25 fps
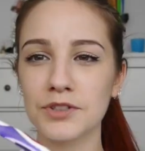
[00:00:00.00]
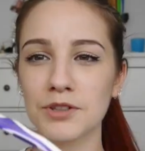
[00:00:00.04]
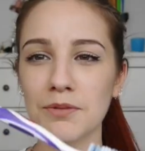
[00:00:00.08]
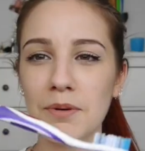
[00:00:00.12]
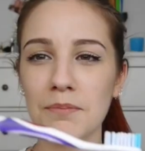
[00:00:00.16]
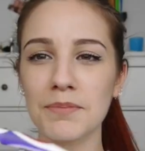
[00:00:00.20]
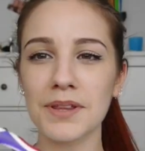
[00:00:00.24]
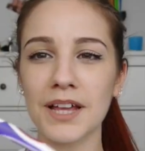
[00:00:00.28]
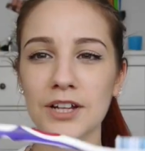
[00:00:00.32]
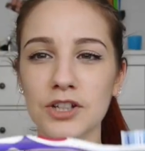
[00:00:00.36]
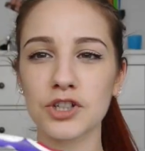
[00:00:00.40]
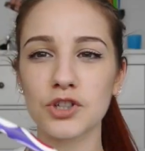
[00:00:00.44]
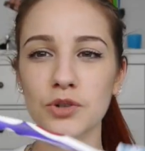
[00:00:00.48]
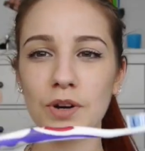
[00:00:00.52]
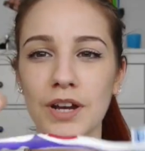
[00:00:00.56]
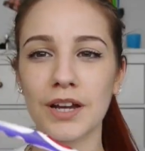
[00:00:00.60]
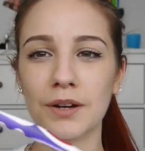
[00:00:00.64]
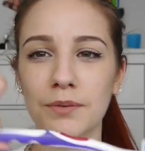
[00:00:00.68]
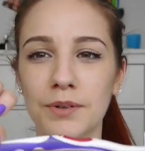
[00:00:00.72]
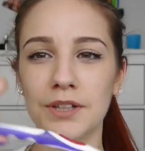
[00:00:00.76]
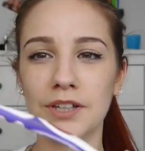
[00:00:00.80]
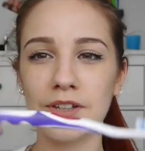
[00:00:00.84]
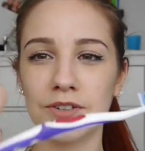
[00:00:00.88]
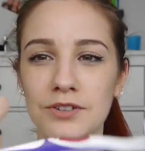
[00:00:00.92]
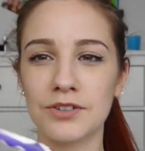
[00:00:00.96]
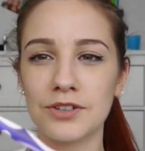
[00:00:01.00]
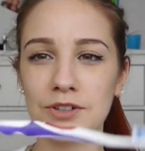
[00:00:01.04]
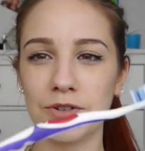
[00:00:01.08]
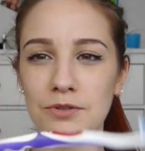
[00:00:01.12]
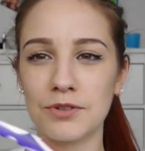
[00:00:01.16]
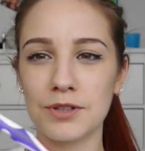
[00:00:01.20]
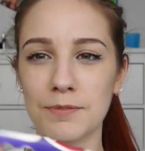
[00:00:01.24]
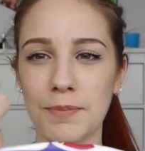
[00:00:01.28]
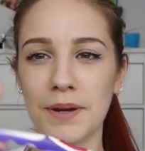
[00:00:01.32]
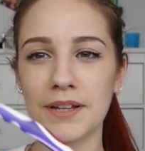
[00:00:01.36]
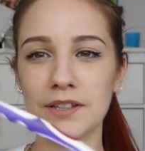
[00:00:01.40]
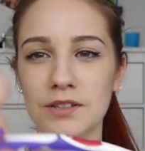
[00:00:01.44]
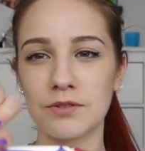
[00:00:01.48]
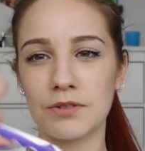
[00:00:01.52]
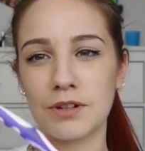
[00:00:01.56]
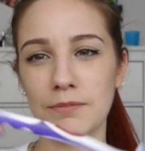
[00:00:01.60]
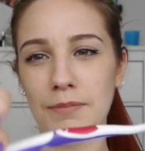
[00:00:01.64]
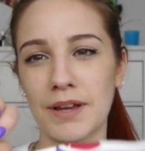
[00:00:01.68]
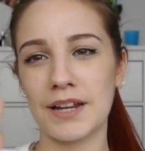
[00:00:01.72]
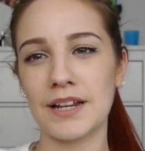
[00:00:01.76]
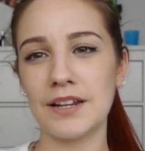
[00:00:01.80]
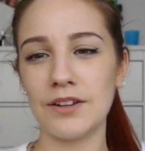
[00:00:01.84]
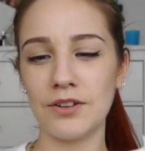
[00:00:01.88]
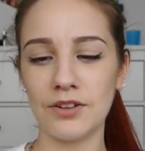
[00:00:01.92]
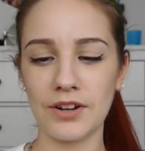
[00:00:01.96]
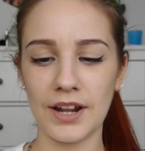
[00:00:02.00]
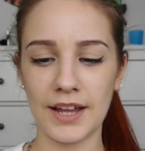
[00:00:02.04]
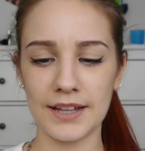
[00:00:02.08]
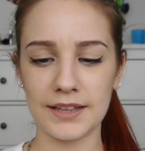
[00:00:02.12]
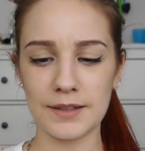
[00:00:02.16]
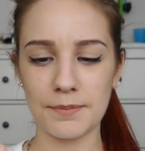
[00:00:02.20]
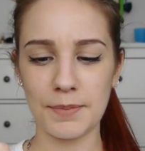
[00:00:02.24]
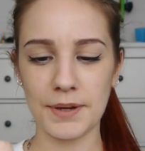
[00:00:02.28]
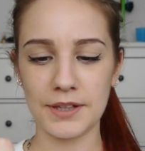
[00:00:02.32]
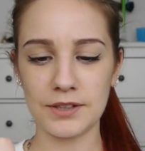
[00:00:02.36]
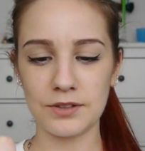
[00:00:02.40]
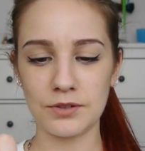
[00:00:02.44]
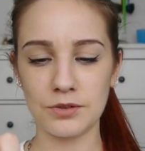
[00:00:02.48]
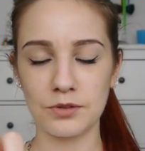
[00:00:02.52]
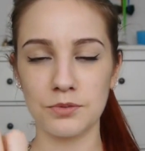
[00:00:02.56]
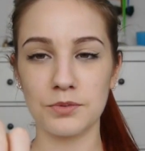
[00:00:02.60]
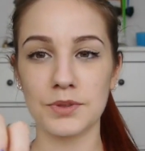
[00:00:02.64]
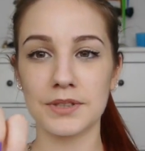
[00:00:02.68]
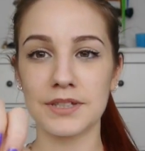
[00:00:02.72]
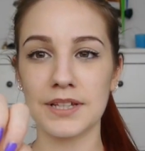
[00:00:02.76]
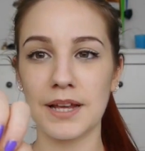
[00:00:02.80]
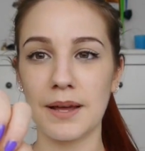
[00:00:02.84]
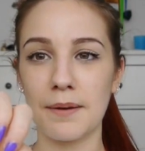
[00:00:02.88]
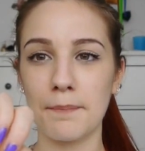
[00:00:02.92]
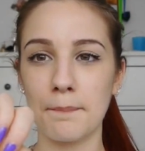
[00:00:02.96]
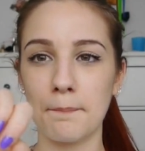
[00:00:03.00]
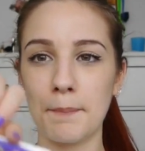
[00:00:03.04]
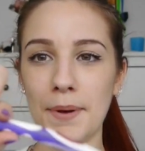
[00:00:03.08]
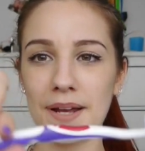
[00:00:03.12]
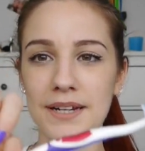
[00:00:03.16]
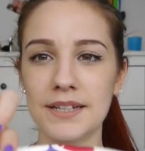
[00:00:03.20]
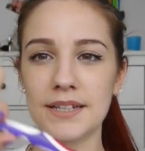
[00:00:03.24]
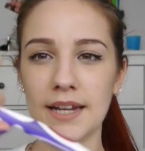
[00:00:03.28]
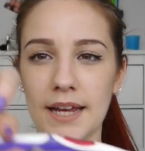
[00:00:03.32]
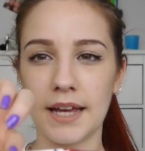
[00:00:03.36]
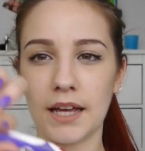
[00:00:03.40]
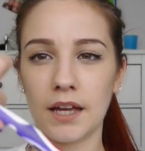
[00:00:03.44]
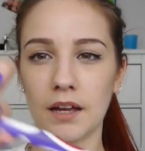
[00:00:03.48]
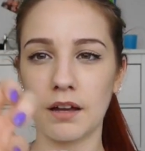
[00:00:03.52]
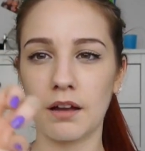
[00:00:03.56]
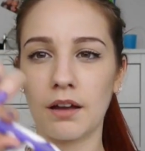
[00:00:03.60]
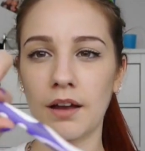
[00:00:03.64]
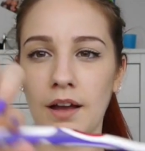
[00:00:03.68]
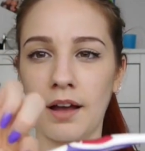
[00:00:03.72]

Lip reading: you remember that trick we used to do it with the pencil and it made it look like the pencil was bending?